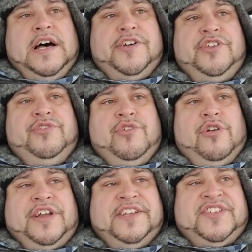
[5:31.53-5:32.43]
New
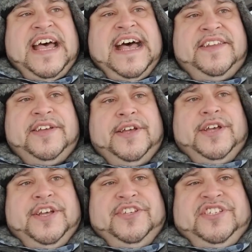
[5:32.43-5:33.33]
York has had
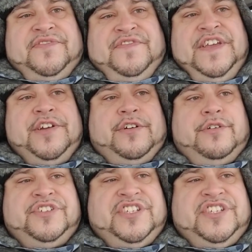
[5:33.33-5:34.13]
severe